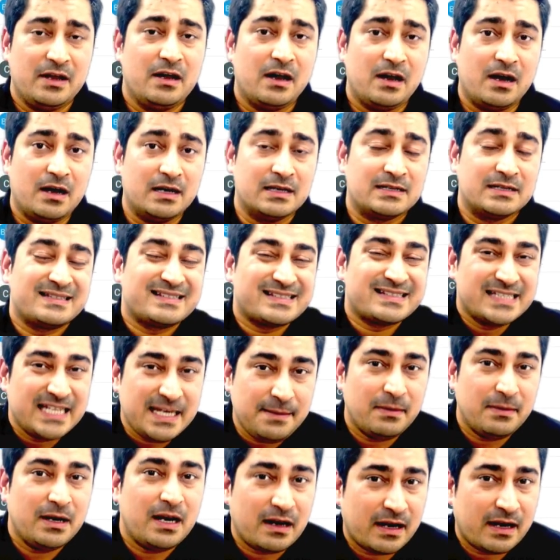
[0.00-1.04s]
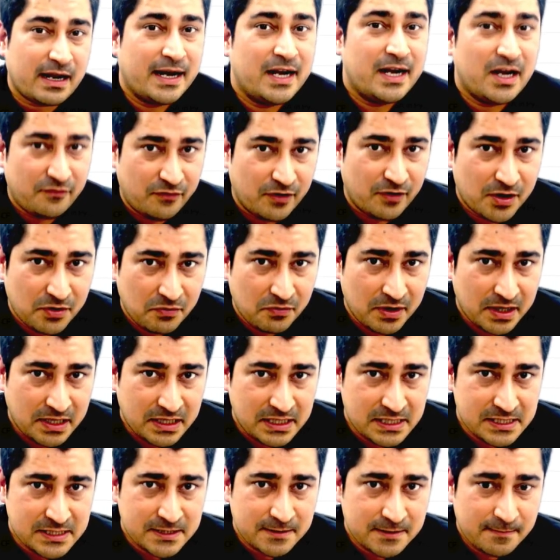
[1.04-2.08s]
a similar kind of a
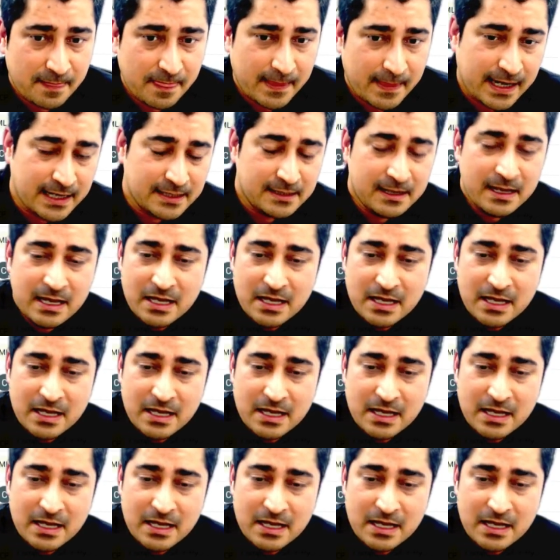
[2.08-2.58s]
queries, right?